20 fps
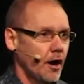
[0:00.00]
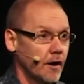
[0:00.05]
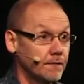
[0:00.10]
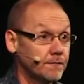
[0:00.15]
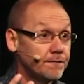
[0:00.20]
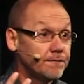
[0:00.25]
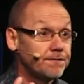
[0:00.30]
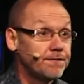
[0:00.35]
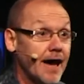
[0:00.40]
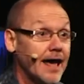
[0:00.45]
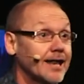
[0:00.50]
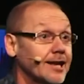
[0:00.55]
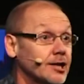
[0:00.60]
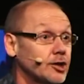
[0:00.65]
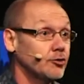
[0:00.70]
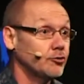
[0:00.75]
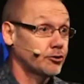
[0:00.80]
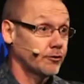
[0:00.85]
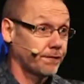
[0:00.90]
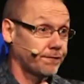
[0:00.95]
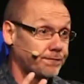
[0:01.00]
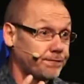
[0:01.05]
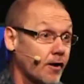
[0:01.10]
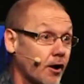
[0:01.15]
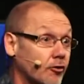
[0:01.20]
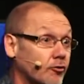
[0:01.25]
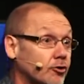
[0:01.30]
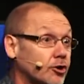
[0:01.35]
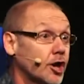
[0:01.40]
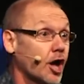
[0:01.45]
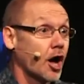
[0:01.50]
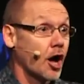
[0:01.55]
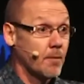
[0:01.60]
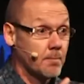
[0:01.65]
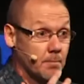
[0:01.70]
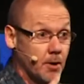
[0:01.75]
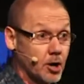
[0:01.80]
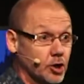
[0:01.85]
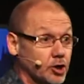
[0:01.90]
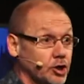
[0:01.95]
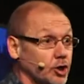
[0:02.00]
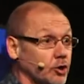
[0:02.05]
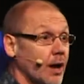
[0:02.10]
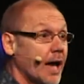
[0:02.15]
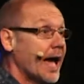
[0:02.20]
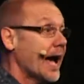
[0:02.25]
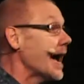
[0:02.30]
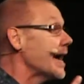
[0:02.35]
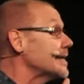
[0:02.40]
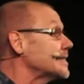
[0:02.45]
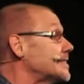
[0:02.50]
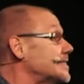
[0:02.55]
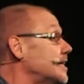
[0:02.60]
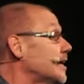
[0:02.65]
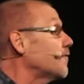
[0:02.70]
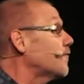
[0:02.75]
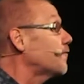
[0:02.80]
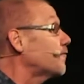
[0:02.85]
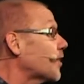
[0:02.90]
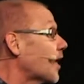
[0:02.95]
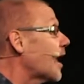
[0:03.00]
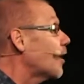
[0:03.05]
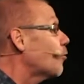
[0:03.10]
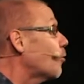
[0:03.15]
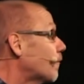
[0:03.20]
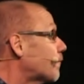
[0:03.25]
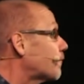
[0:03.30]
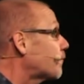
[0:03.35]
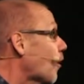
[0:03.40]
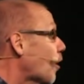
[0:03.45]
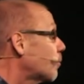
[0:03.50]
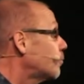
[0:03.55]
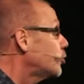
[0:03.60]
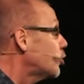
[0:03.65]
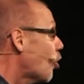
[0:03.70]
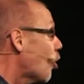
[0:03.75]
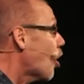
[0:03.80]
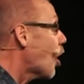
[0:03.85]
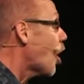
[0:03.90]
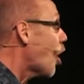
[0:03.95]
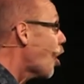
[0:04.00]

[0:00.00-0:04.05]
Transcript: and value the foreigner among you as if they were from your